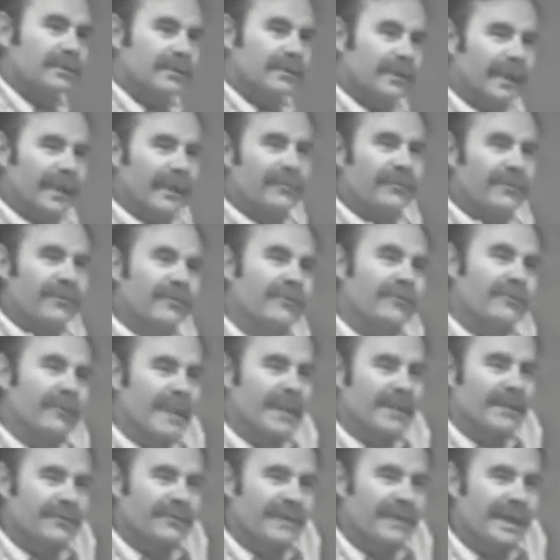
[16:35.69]
have enough
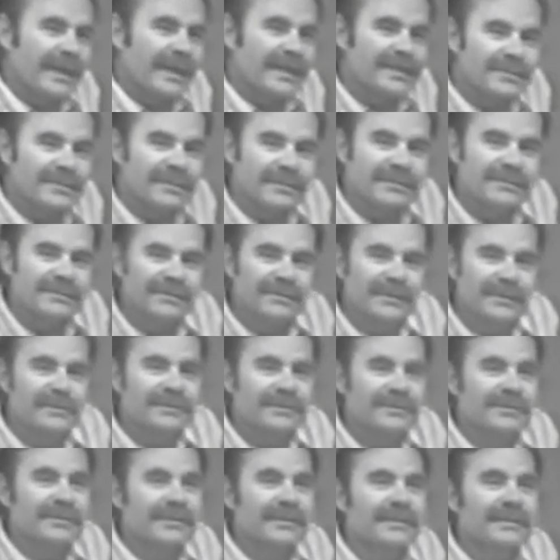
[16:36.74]
magnification so that
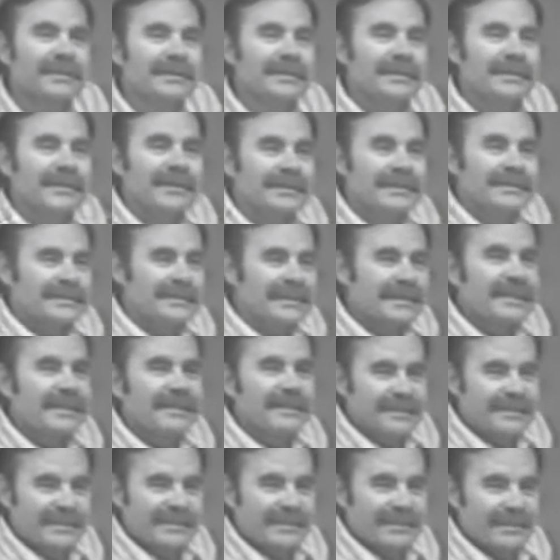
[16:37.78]
you can see
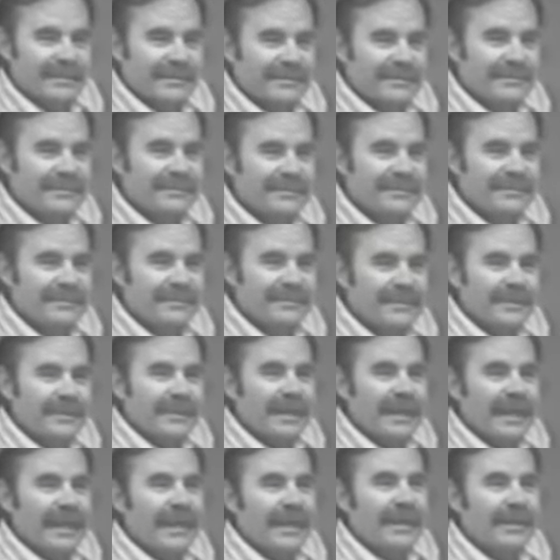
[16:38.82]
the cells,
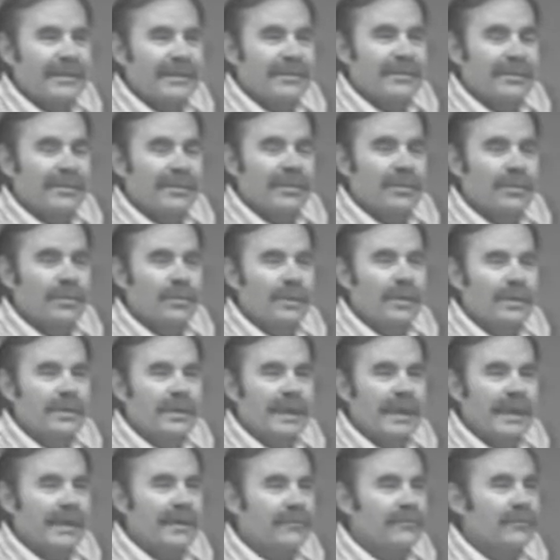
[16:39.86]
and you want to
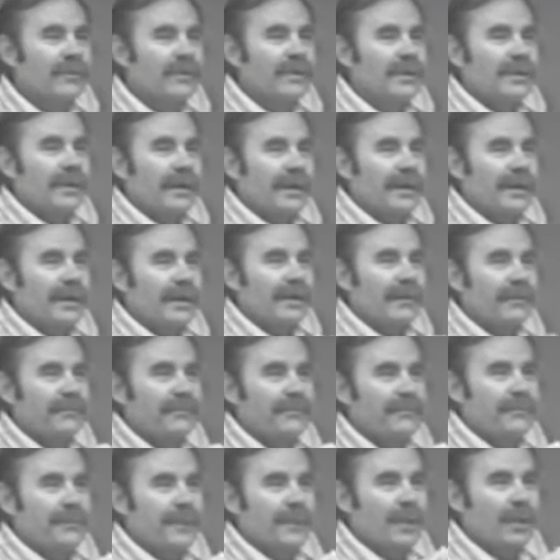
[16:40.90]
have um,
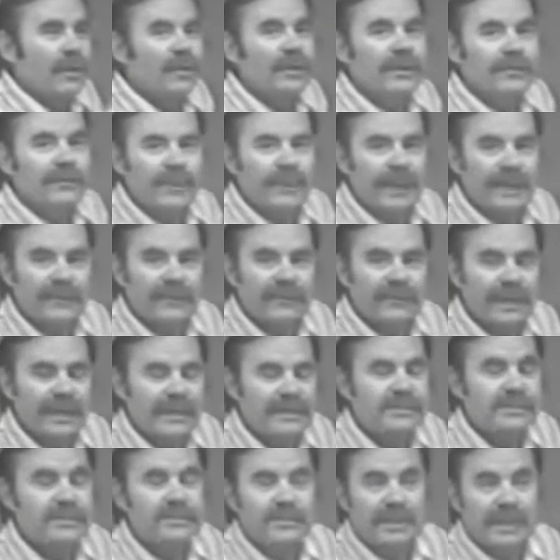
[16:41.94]
low enough
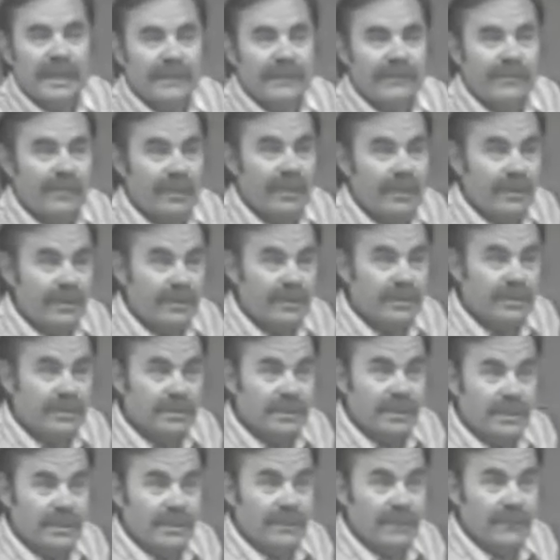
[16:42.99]
magnification so you have a large
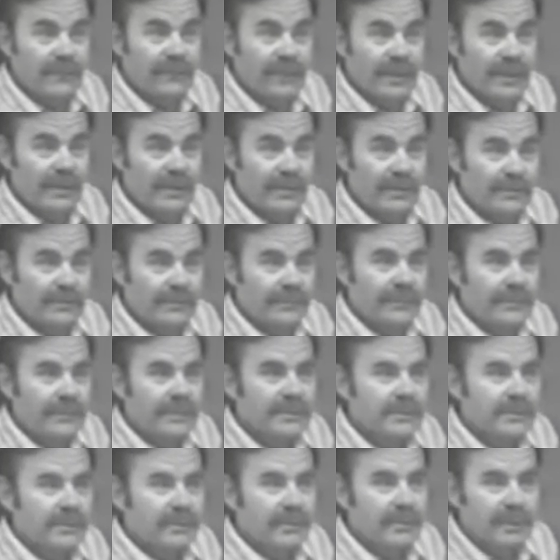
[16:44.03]
uh, field,
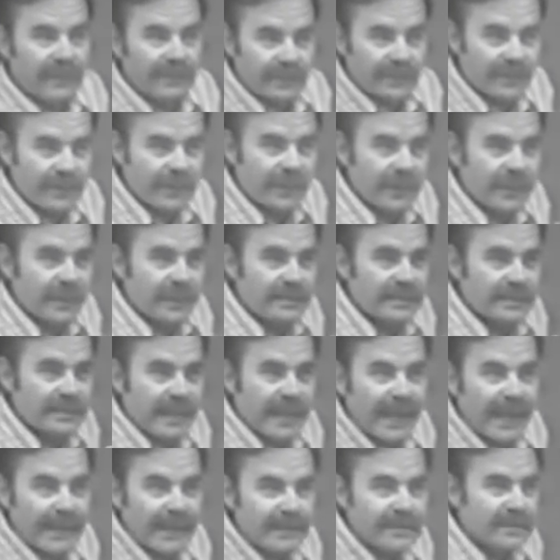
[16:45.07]
so you don't have to
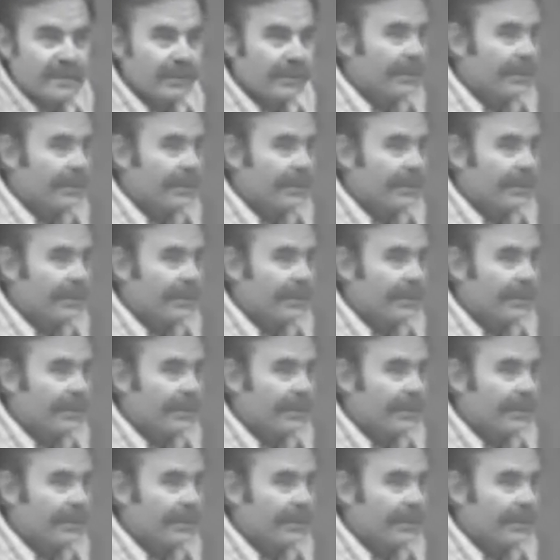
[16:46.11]
scan so